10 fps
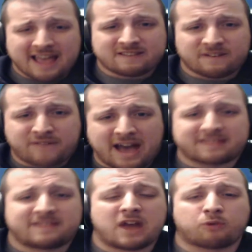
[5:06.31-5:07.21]
It's the
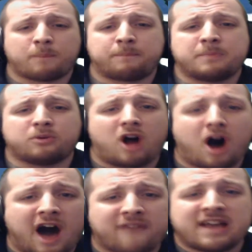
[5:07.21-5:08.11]
fact that they're ripping people
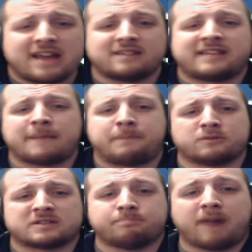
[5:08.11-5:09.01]
off and they're taking
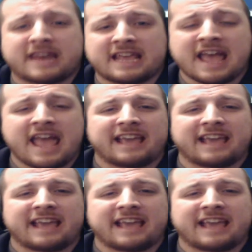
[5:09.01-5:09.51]
people's money